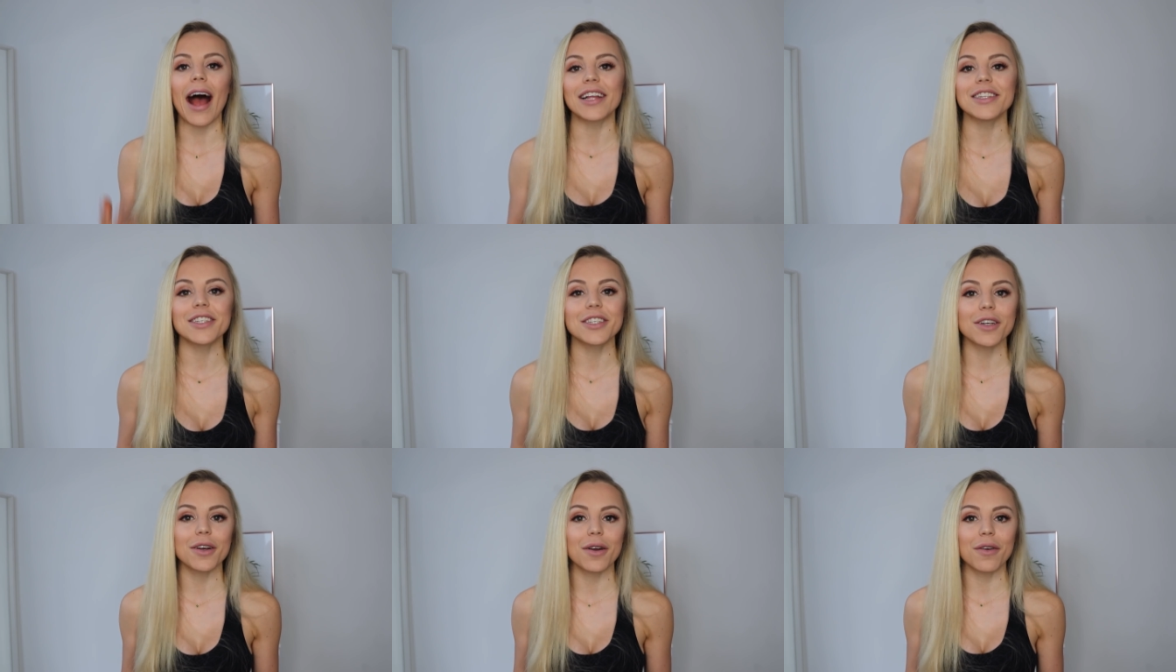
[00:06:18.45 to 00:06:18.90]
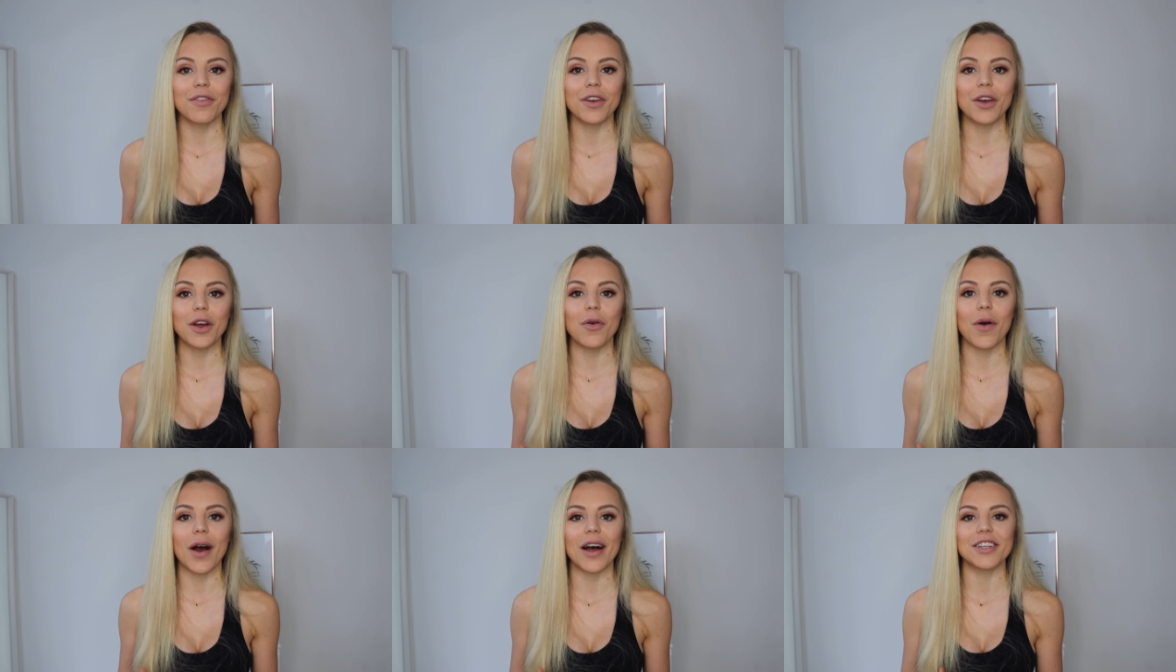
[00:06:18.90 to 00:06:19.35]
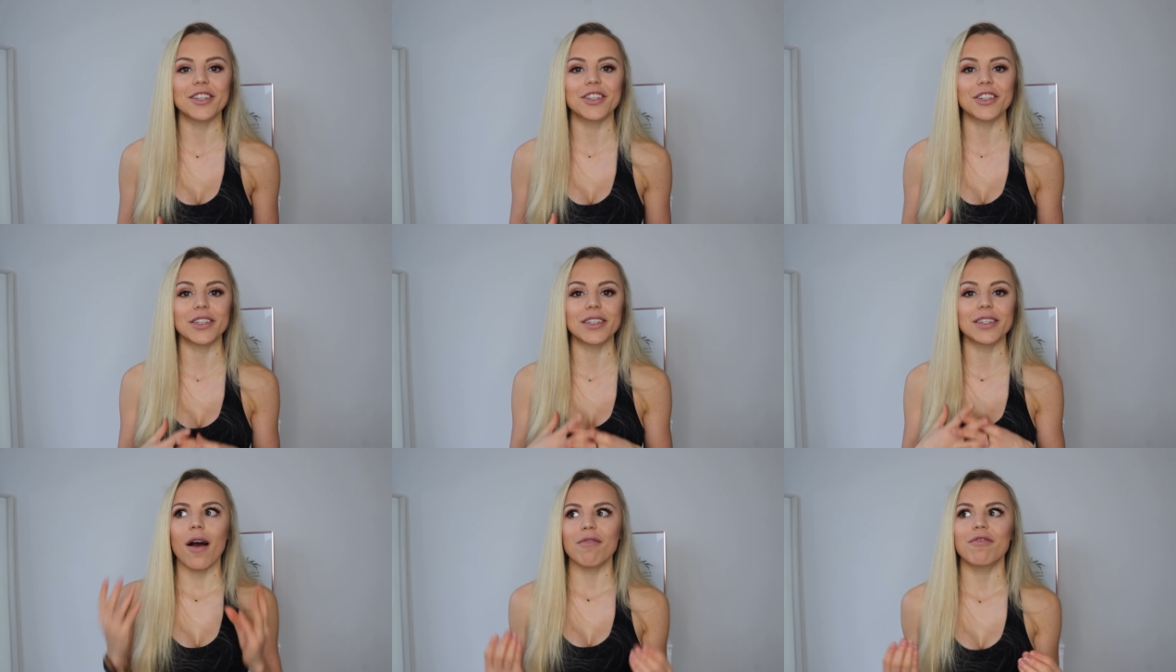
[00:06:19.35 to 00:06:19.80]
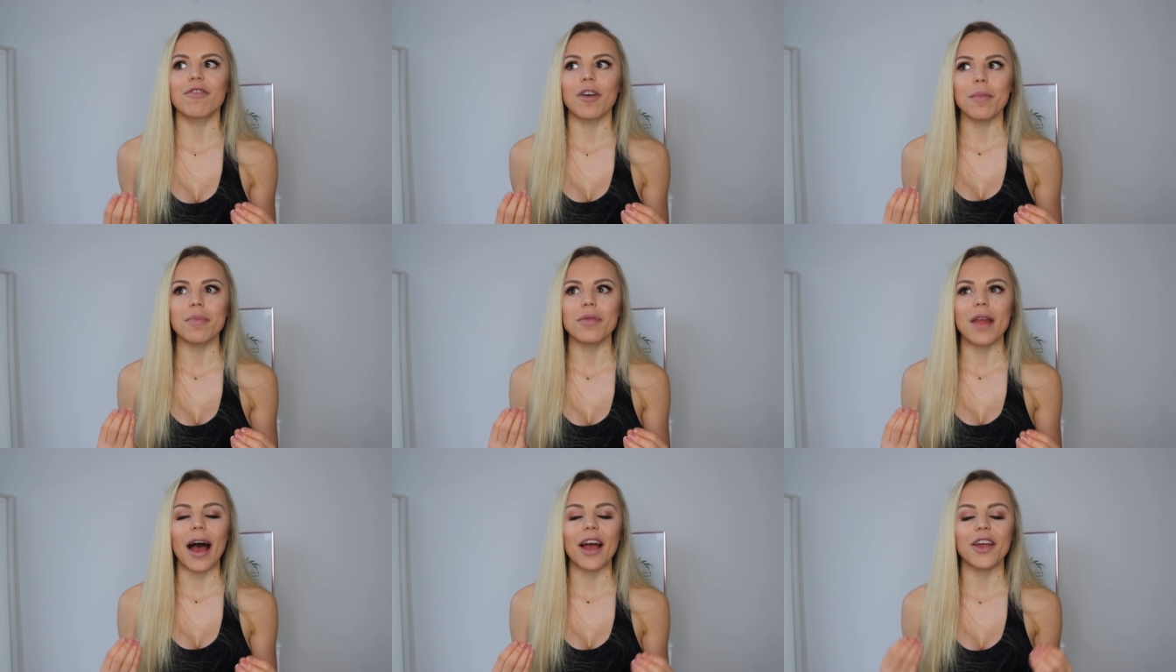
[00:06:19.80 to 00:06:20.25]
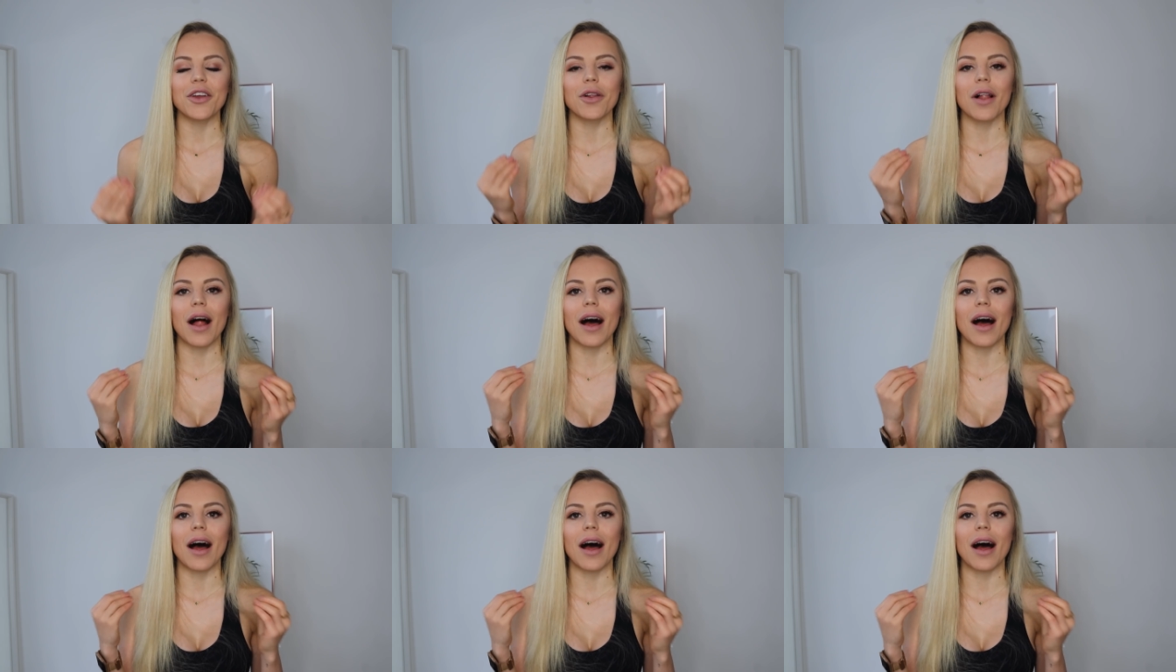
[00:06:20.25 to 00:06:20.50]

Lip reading: answer a few questions, and from that you'll